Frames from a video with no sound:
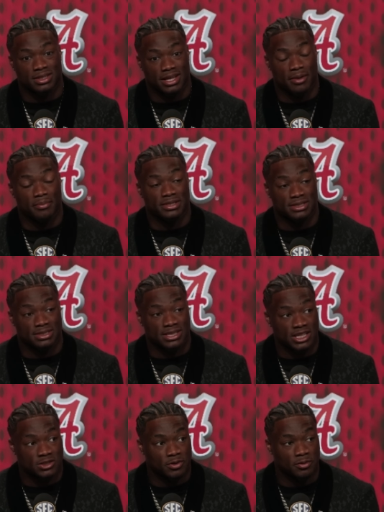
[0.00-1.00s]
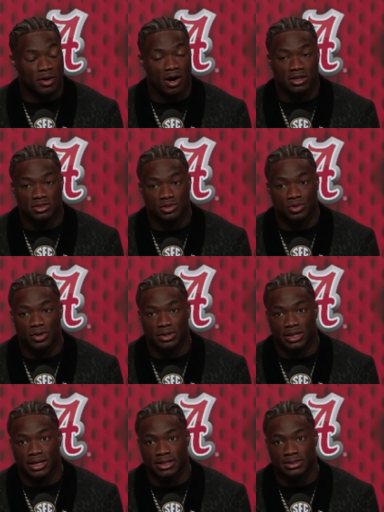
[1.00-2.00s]
can be successful, but also doing
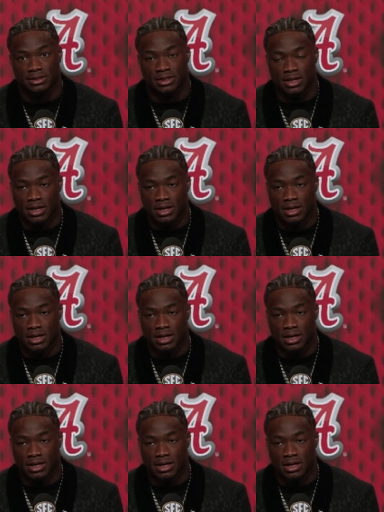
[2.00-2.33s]
things